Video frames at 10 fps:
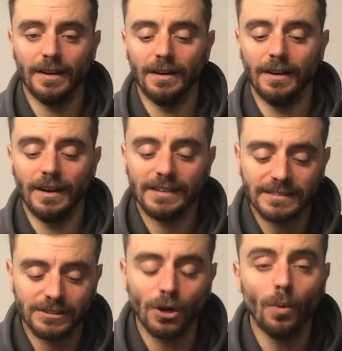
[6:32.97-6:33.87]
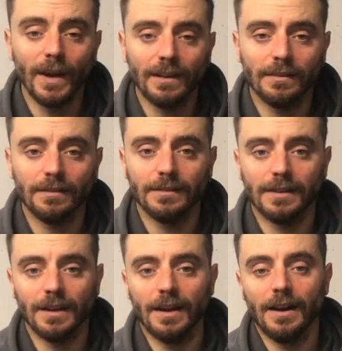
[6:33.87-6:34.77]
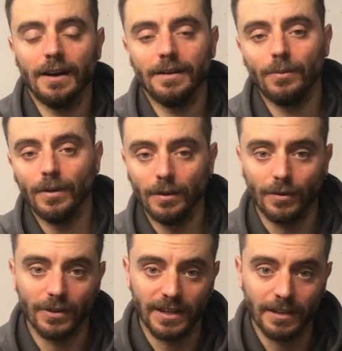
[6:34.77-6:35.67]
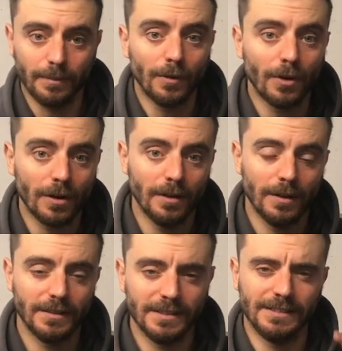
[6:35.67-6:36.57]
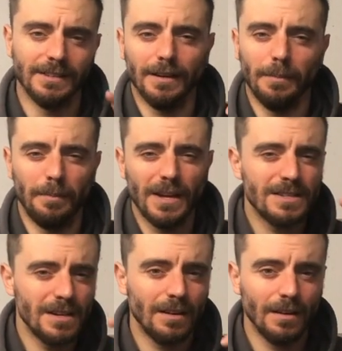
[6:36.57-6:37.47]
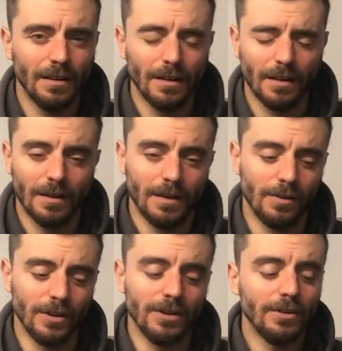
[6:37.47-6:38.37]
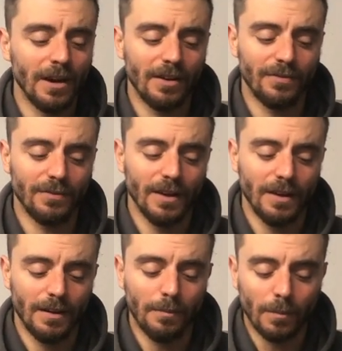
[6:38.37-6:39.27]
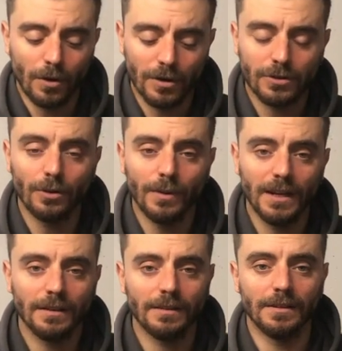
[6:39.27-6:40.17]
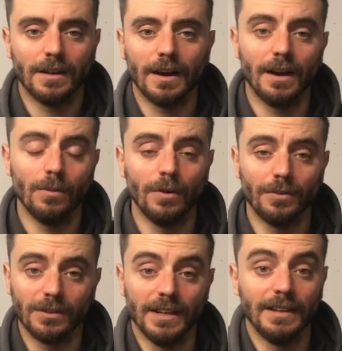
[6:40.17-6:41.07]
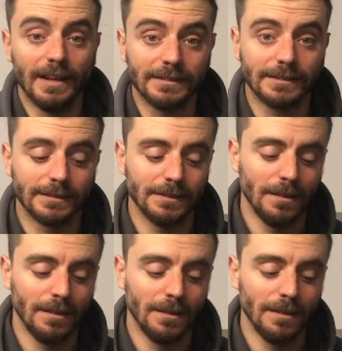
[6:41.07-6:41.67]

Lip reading: less toe in, the car will rotate more. This is the basic. And when you have more toe in, the car will rotate less.